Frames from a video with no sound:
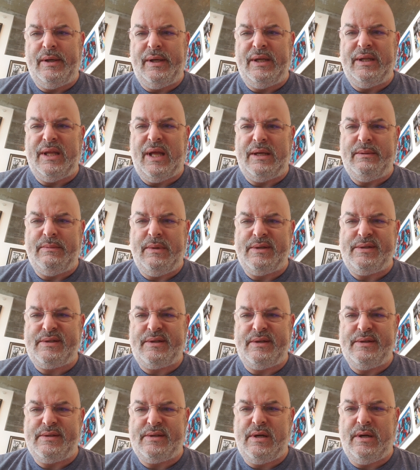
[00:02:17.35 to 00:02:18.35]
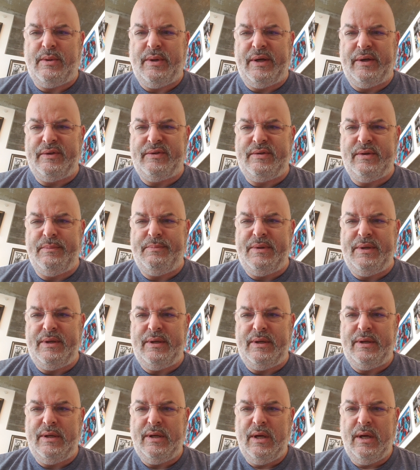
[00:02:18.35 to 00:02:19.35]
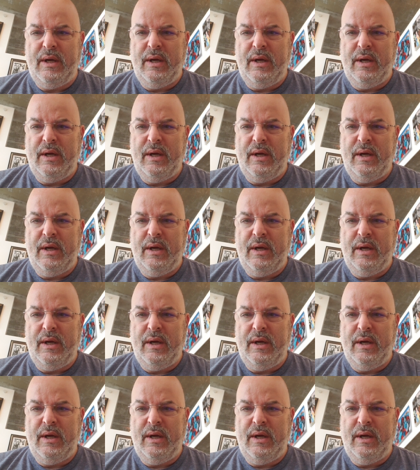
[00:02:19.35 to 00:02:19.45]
Elon Musk is going to be